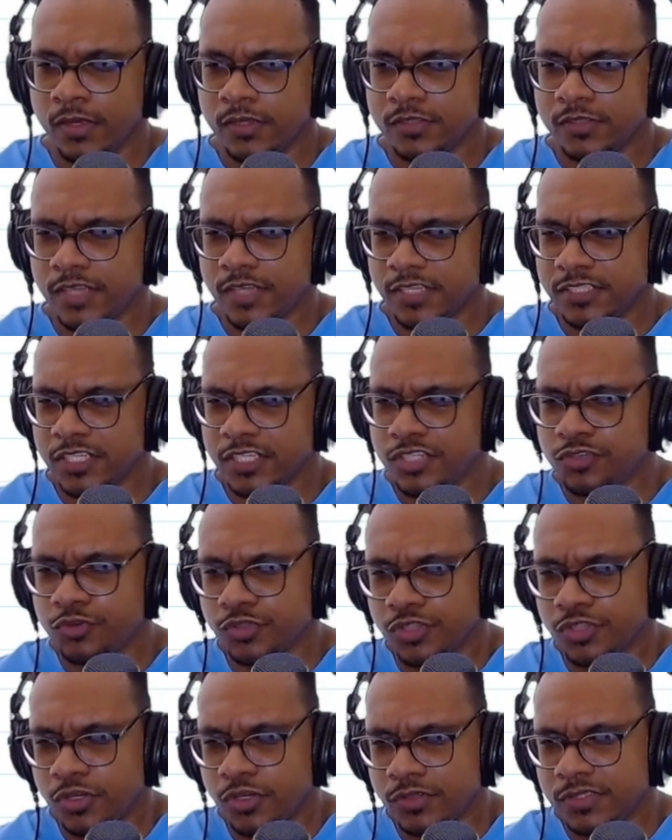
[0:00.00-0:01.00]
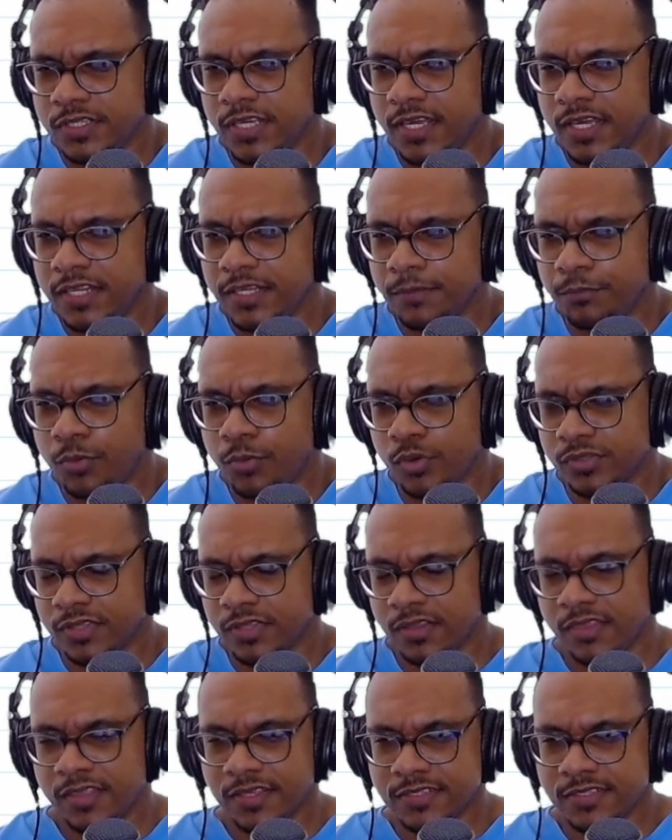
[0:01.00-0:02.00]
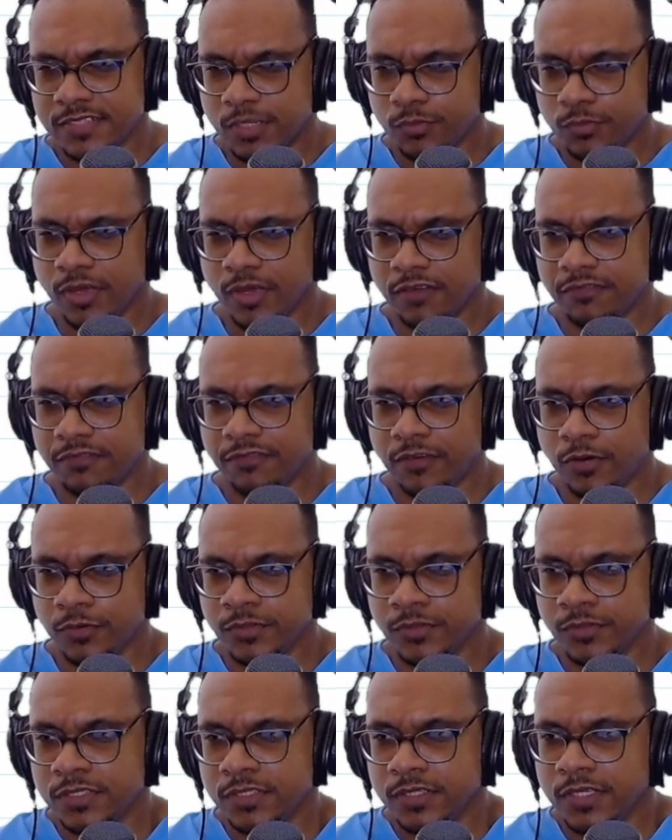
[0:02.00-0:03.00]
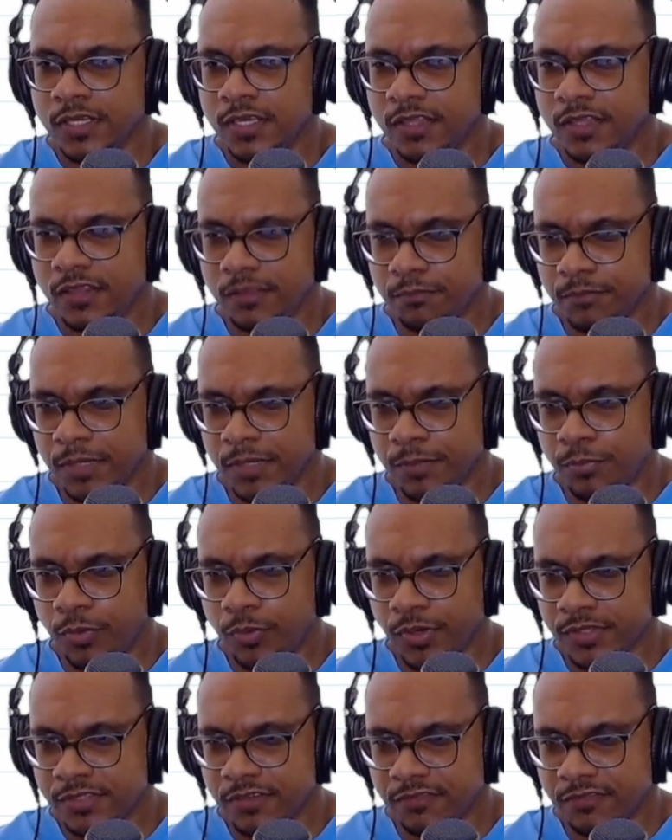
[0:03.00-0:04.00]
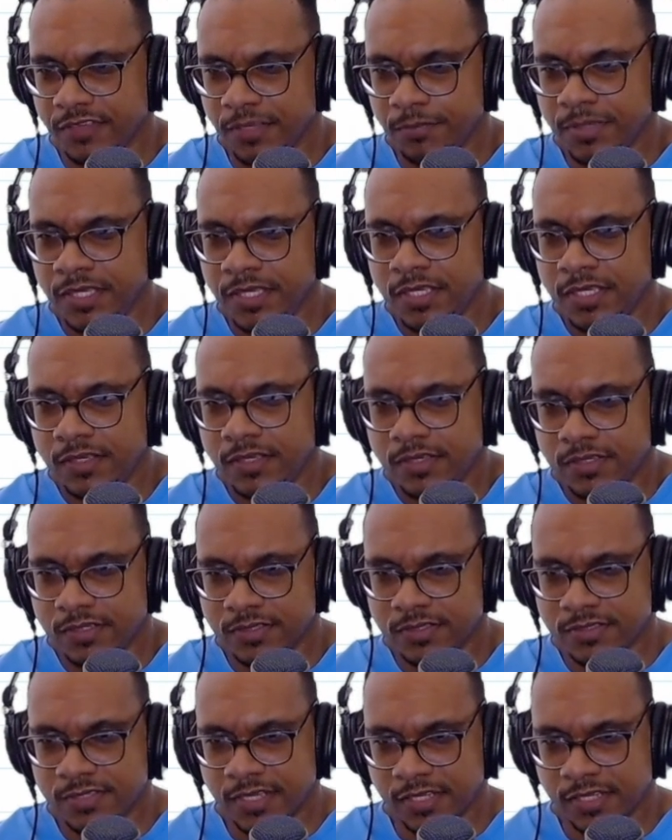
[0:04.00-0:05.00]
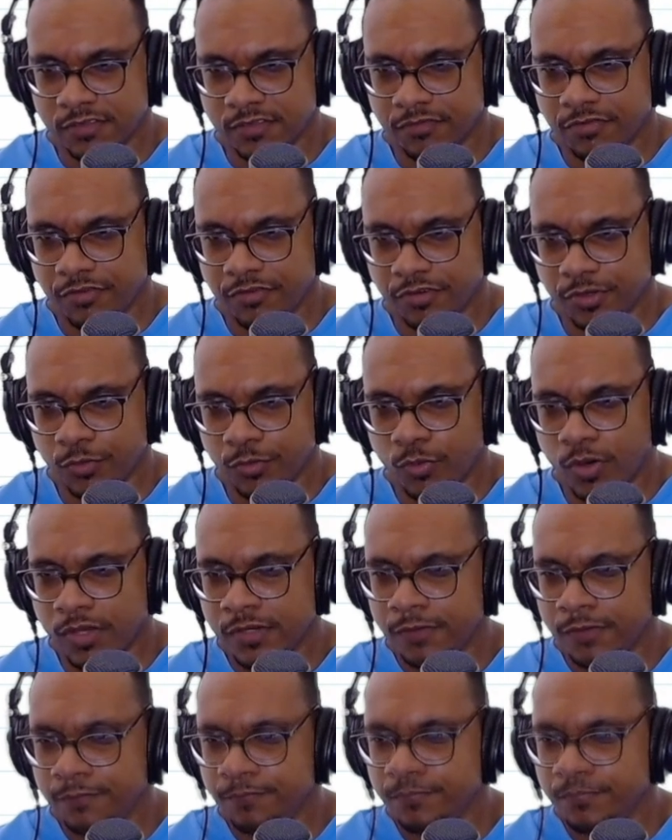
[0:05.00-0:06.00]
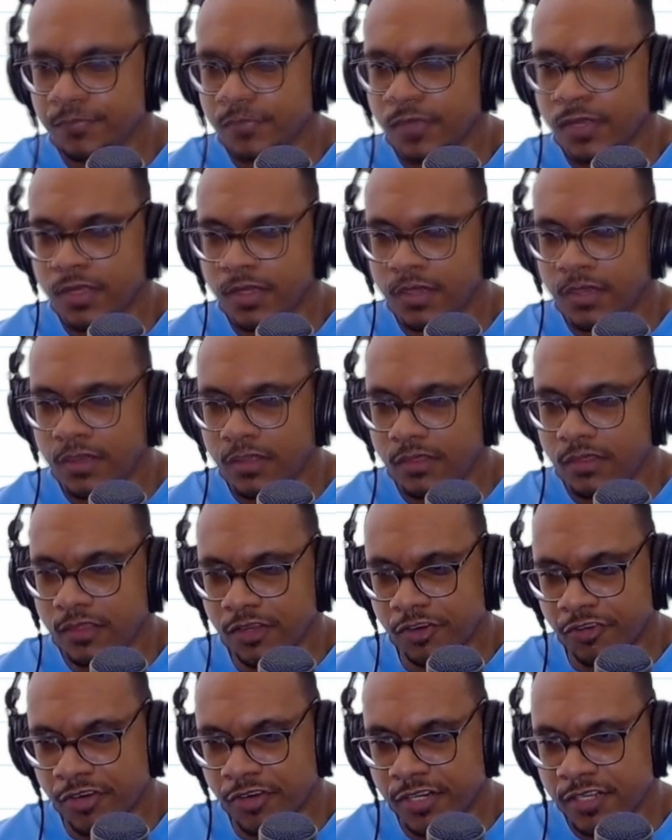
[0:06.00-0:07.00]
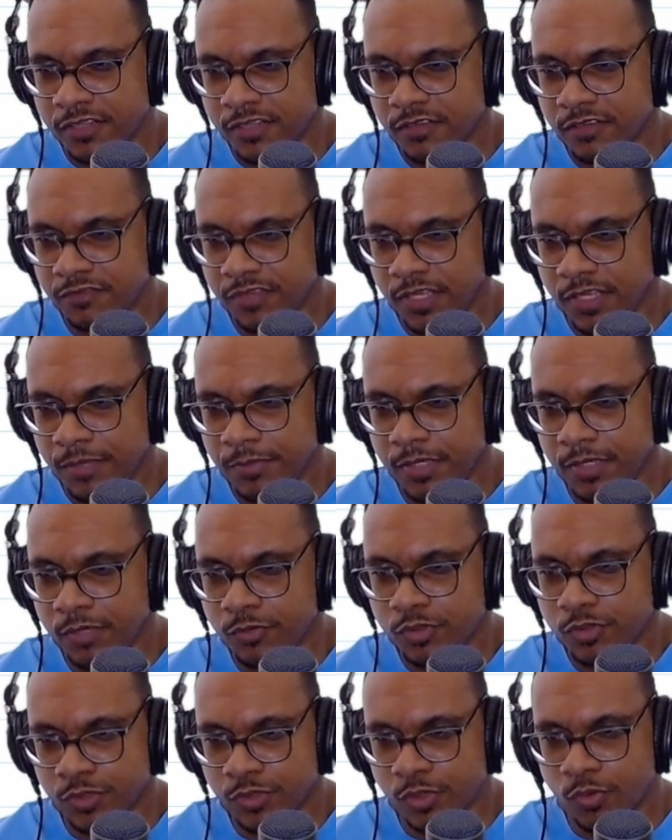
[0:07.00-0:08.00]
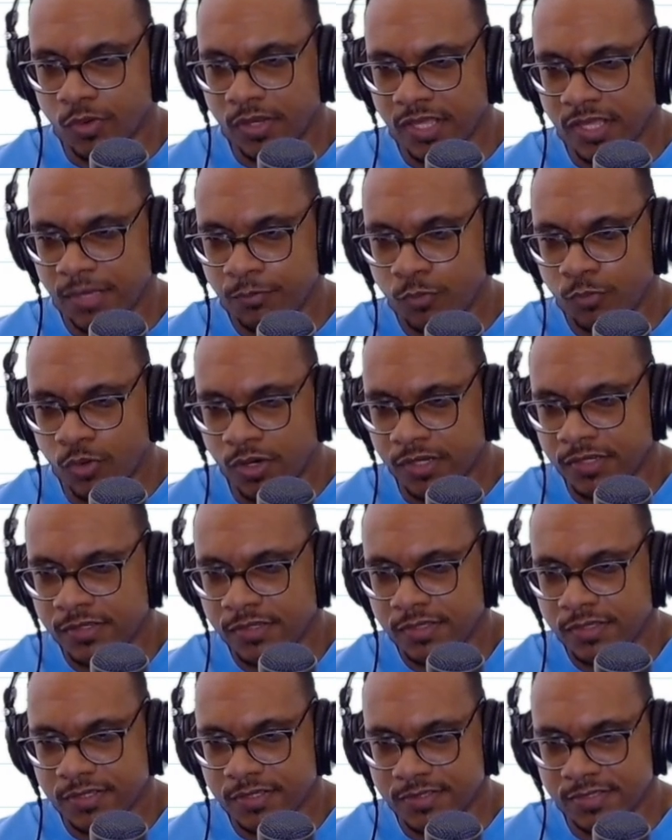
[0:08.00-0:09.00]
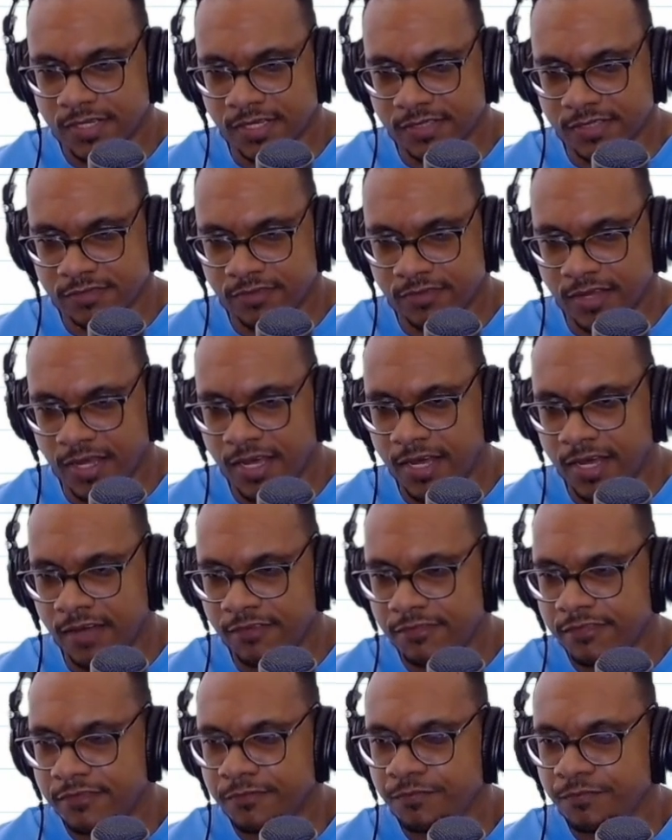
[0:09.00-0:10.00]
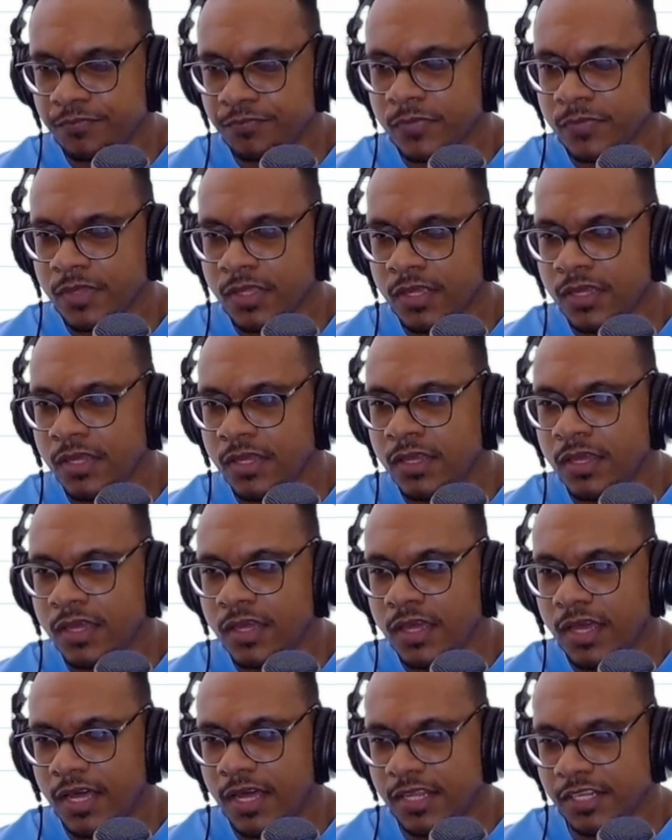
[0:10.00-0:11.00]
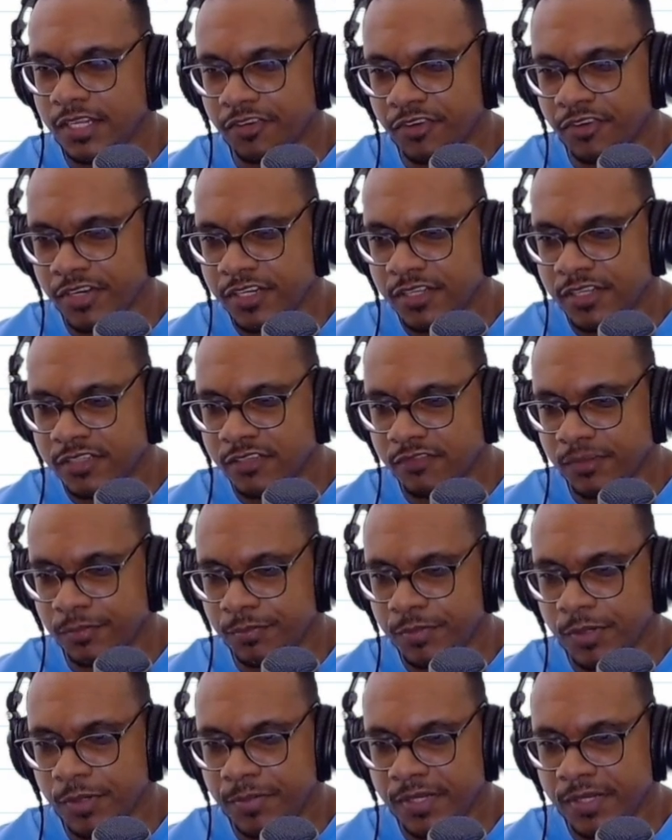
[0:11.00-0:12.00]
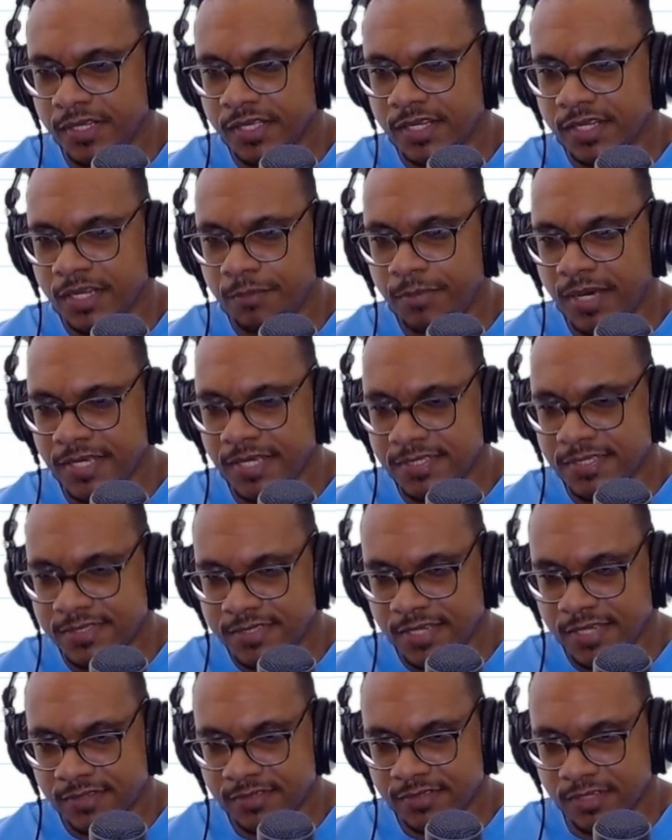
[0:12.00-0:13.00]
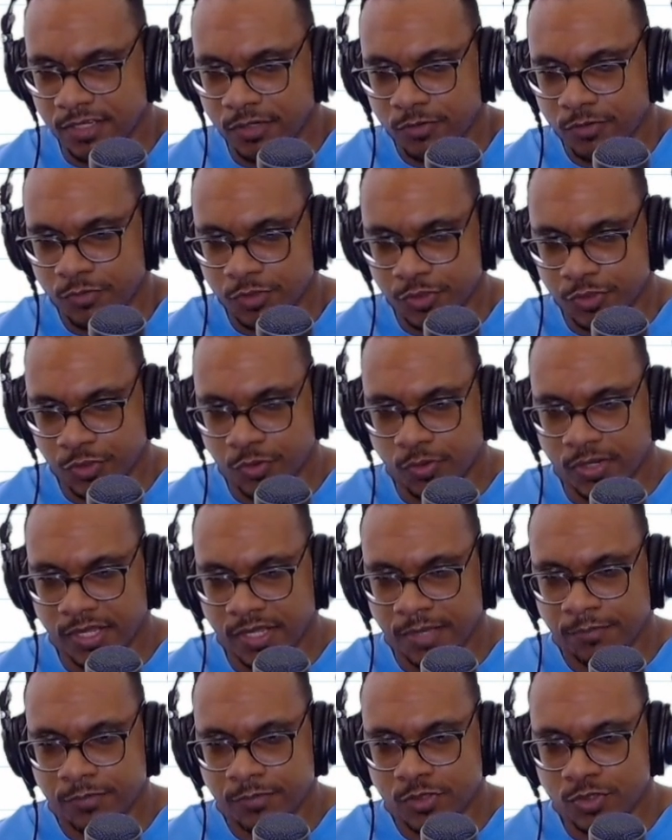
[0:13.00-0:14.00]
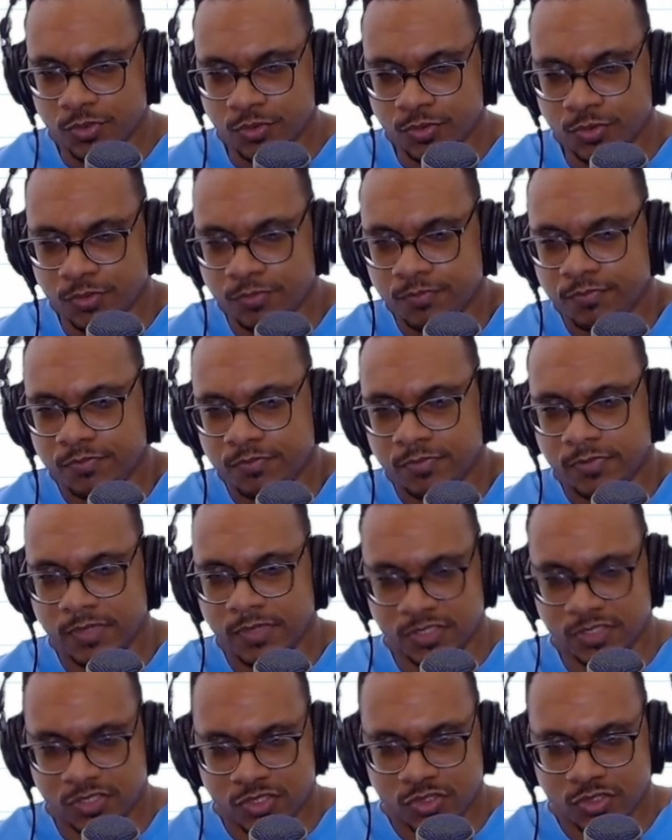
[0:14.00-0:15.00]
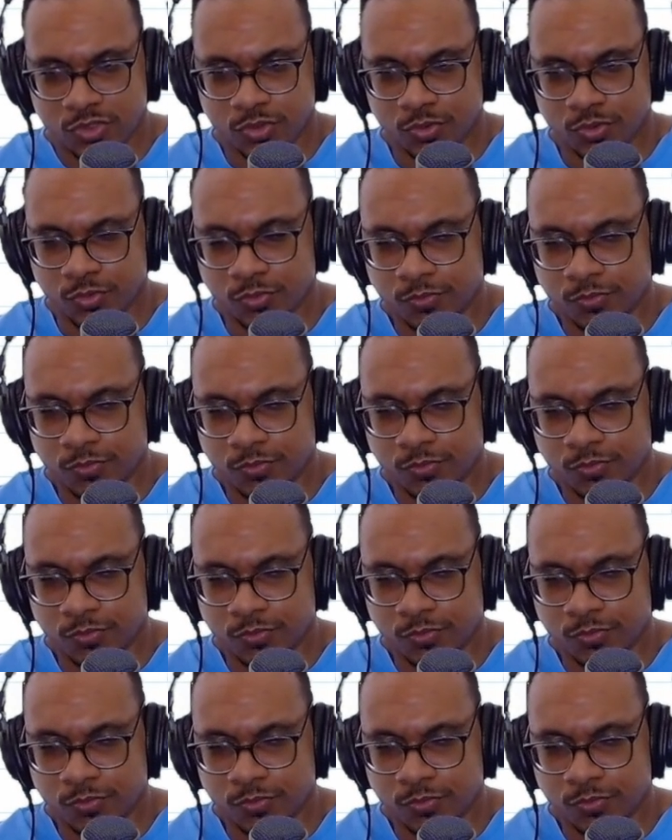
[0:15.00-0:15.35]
So I just wrote out here the important things that we have found. The the midpoint of AB is negative 3, 1. The gradient of AB, which we call M1, is negative 1/2. And the gradient of the perpendicular bisector, which we call M2, is 2.